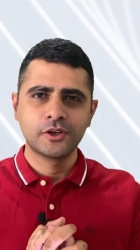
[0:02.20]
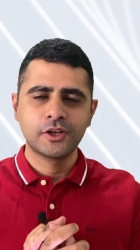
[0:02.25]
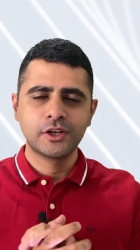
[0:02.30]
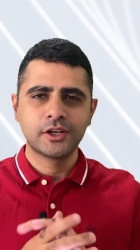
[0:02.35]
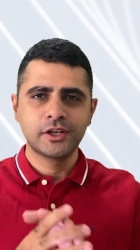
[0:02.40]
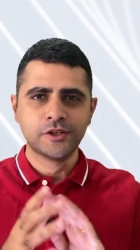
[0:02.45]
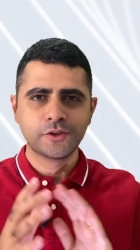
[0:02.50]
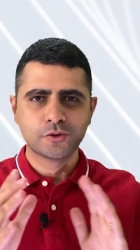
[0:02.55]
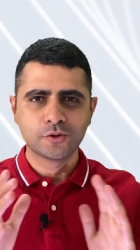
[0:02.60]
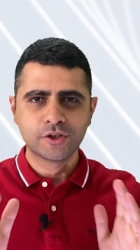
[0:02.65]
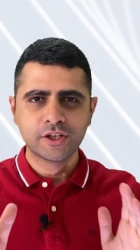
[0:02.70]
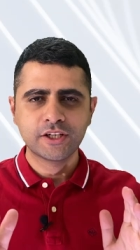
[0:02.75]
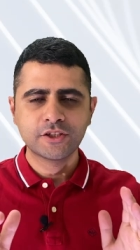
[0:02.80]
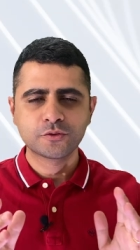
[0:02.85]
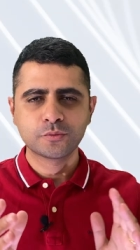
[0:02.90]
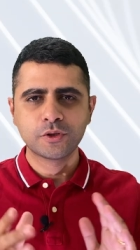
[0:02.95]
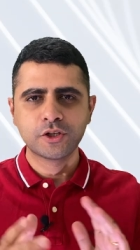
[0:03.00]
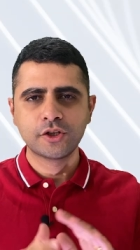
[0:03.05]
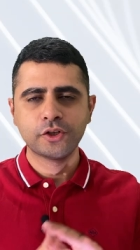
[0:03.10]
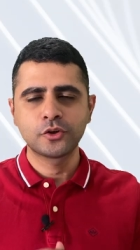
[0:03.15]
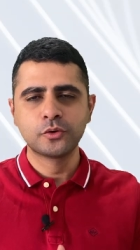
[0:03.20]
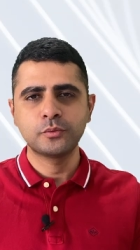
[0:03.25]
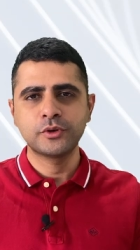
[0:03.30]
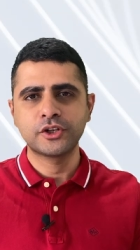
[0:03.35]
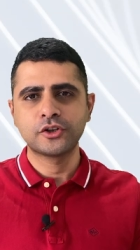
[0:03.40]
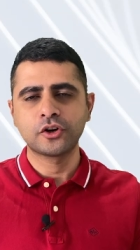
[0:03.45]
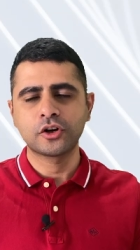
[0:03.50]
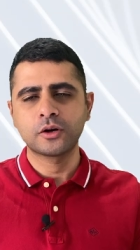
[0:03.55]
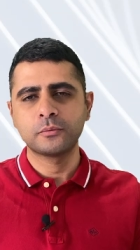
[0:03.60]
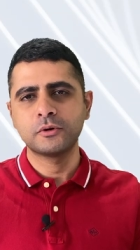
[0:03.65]
In today's video, we
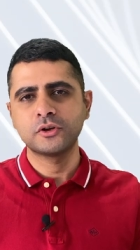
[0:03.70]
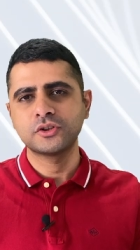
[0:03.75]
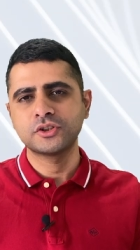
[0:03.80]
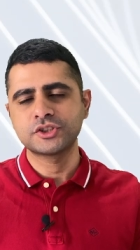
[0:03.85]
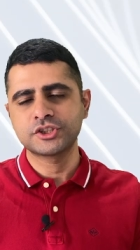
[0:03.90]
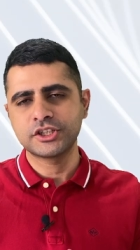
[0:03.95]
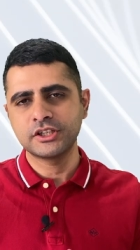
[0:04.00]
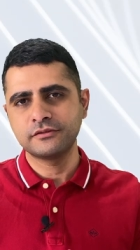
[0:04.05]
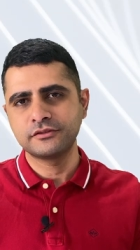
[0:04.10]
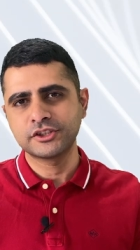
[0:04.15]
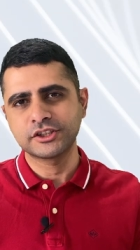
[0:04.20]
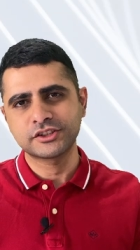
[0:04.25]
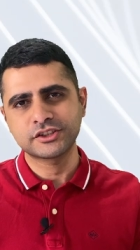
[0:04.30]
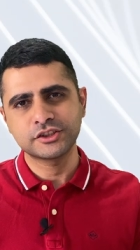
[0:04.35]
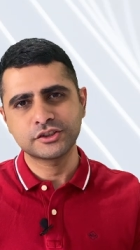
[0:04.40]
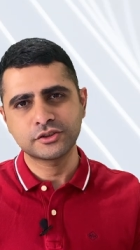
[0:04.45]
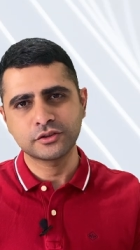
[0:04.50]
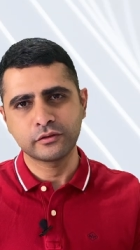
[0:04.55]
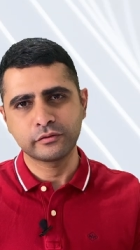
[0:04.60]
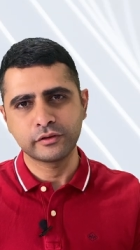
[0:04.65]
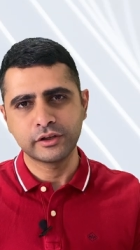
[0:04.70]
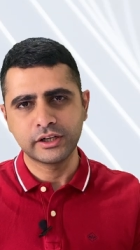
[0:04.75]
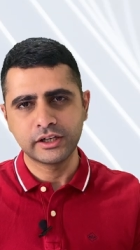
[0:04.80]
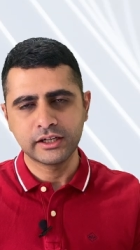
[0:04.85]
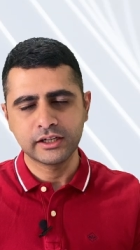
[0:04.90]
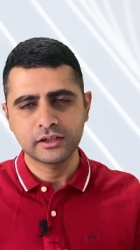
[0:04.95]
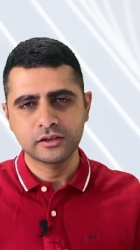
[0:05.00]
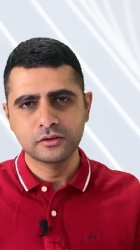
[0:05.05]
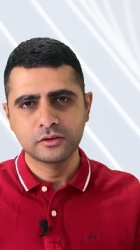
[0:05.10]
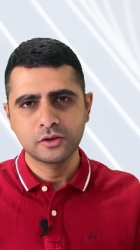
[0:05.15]
talk about the Chief Justice of
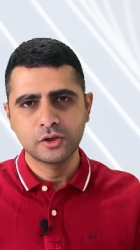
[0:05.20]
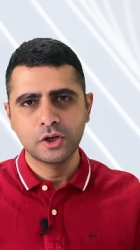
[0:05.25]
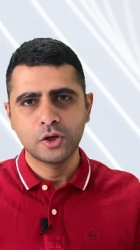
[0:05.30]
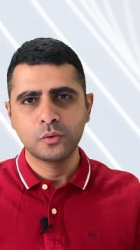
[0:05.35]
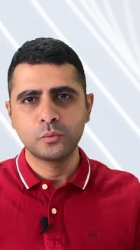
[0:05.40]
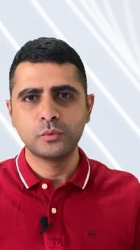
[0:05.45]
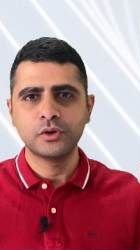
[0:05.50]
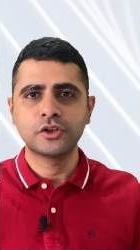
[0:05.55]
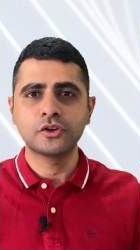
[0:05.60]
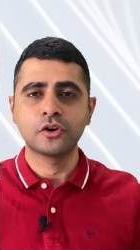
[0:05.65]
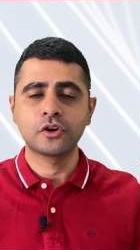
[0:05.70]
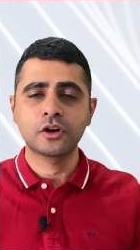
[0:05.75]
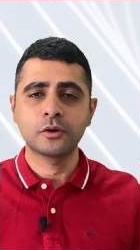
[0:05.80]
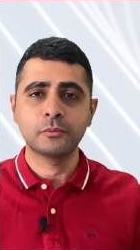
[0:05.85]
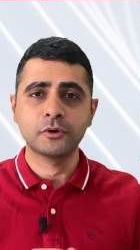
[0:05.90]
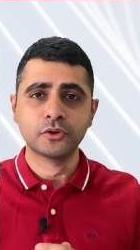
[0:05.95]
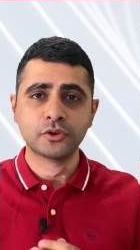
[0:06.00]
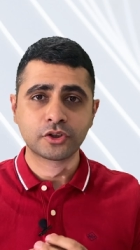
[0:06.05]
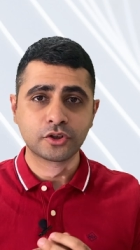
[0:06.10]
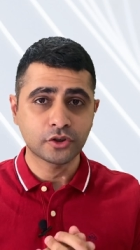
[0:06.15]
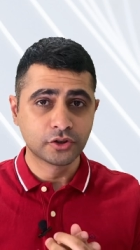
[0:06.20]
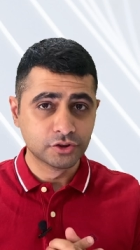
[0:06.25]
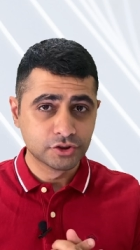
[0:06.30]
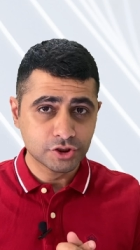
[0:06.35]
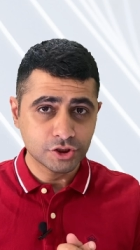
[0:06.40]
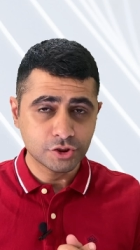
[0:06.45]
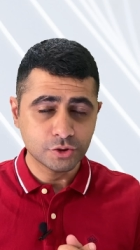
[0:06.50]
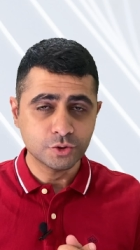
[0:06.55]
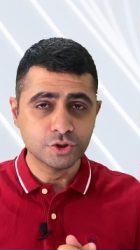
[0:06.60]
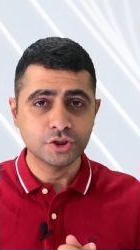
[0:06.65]
India, we talk about the
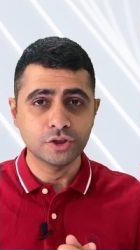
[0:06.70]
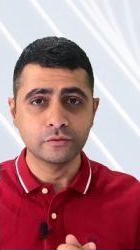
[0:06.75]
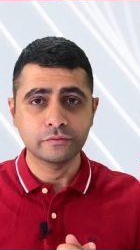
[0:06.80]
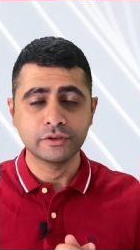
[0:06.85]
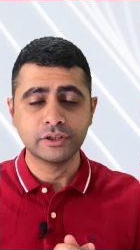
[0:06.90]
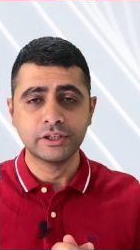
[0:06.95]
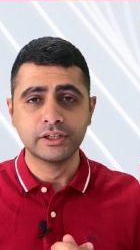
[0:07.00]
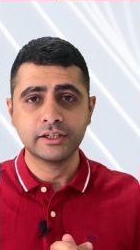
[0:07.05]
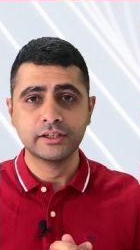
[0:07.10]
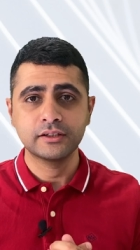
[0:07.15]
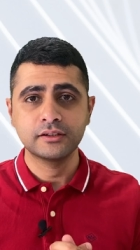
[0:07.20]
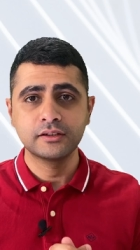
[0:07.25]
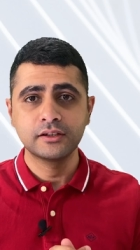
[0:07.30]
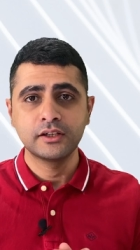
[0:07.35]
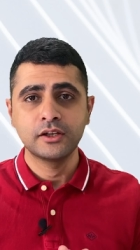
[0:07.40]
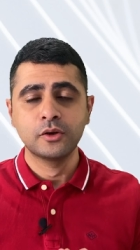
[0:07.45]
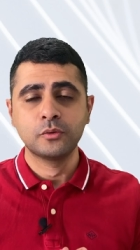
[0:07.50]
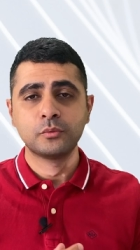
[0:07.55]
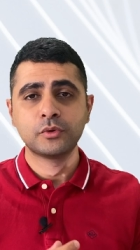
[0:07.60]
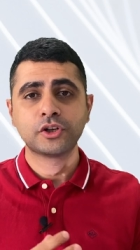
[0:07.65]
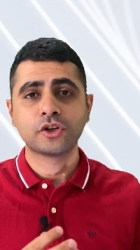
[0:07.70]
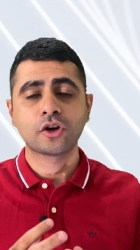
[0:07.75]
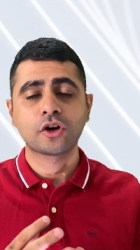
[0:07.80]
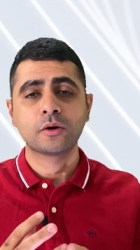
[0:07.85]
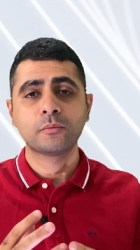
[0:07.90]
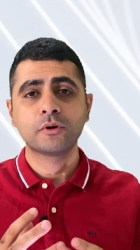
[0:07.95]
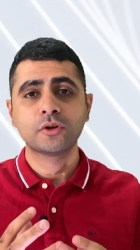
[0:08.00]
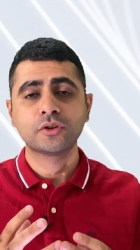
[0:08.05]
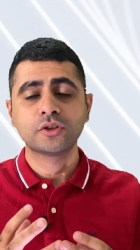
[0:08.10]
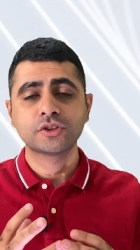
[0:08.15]
Constitution of India, we talk
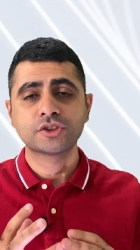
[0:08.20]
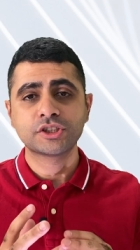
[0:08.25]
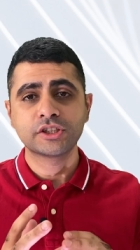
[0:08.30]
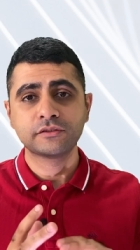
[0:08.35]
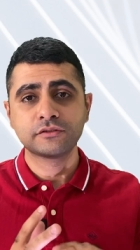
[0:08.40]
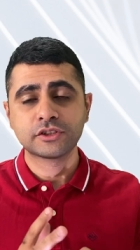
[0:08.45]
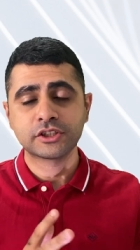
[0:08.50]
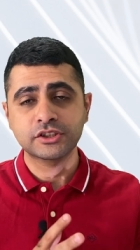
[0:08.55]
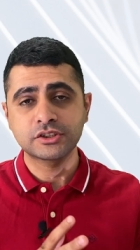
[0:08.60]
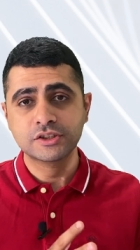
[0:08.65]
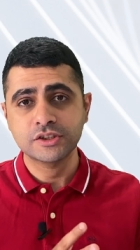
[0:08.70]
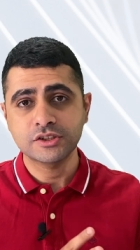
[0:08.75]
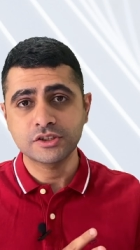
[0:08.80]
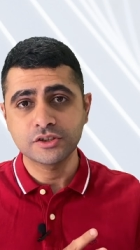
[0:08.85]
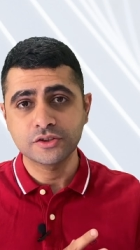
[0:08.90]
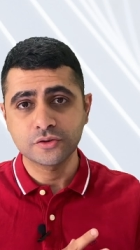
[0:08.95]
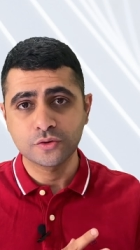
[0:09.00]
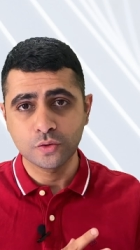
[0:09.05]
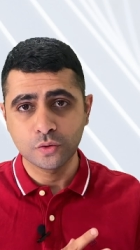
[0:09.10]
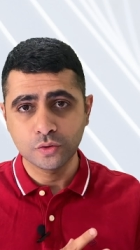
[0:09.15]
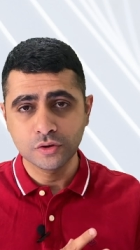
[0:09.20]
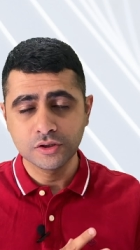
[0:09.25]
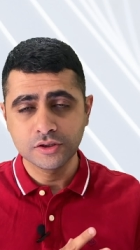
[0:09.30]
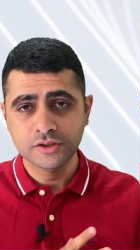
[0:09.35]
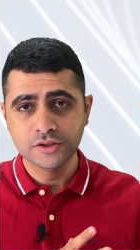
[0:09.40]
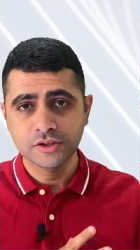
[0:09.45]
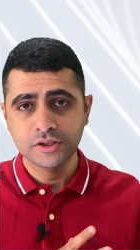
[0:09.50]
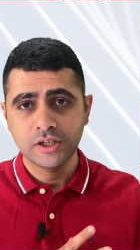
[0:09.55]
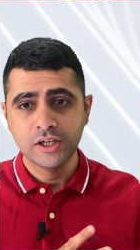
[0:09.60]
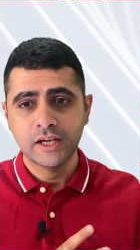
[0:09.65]
about the Chief Justice's
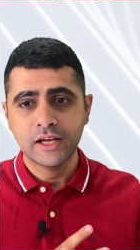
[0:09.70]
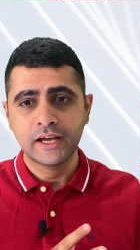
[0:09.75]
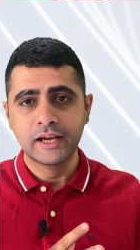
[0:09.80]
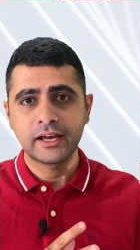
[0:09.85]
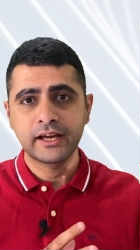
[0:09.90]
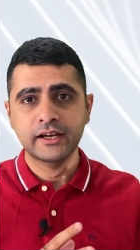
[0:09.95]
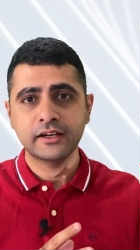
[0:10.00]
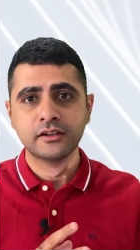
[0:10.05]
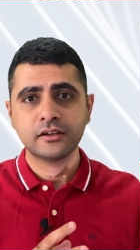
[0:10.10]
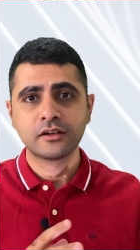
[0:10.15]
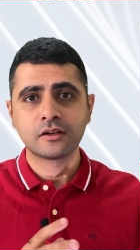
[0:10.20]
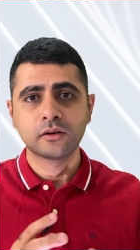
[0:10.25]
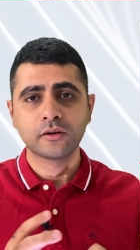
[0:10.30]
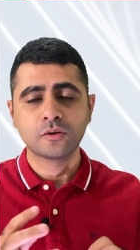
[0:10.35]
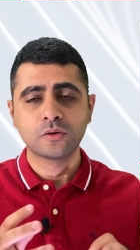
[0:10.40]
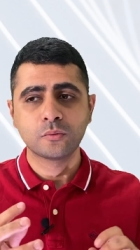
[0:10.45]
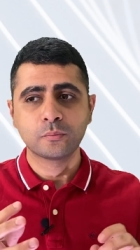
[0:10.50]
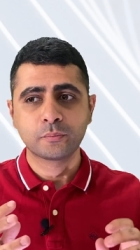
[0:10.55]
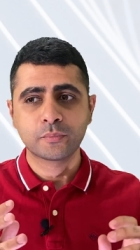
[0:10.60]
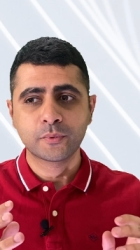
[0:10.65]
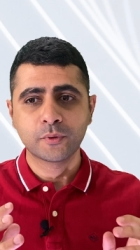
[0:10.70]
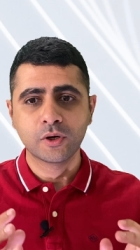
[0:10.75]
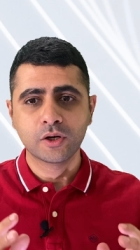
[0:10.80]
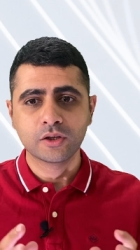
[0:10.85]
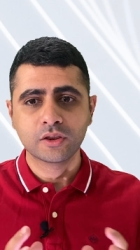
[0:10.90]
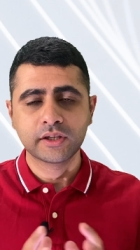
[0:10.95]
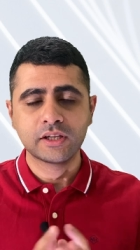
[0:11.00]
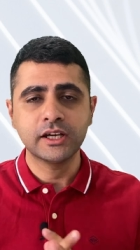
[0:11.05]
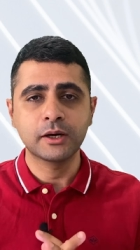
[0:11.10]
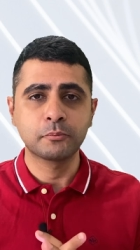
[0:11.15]
roles and
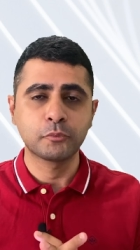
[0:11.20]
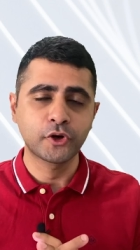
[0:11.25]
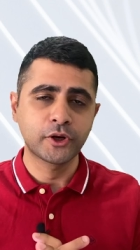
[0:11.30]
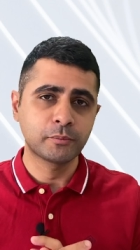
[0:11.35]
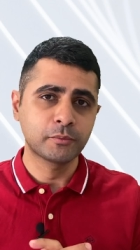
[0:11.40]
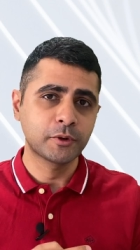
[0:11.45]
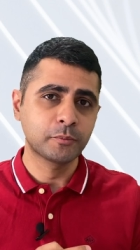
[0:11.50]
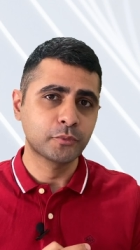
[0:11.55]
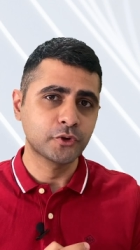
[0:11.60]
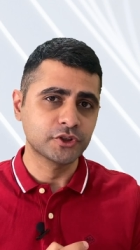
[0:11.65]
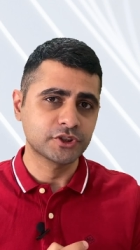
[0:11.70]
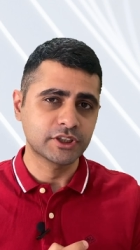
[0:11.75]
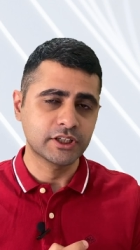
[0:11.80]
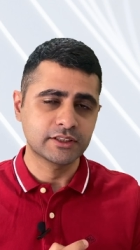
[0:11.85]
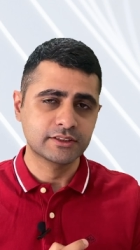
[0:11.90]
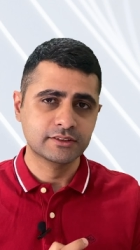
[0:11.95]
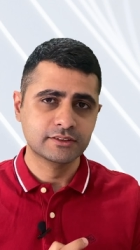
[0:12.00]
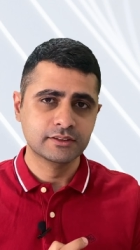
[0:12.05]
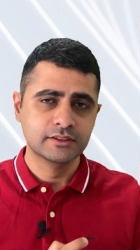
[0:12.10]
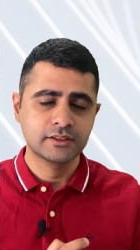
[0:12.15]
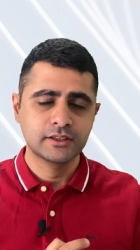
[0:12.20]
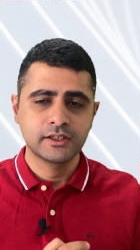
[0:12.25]
the appointment process.